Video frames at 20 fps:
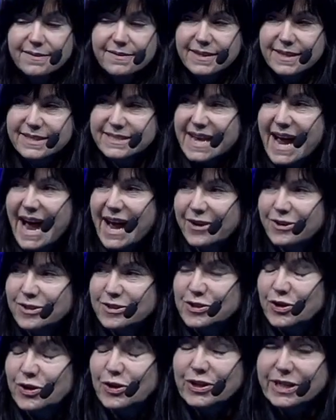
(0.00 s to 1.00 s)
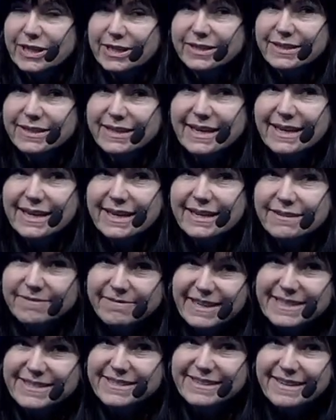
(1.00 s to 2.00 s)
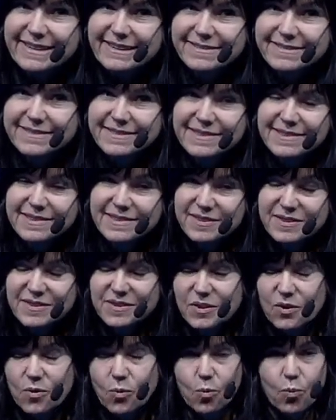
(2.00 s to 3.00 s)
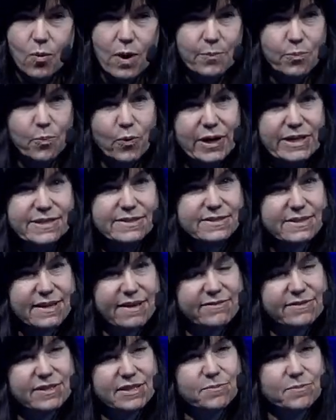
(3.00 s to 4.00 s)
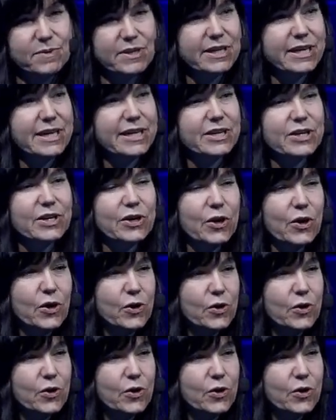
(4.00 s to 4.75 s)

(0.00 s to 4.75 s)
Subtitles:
The attackers are clearly investing. 1.7 million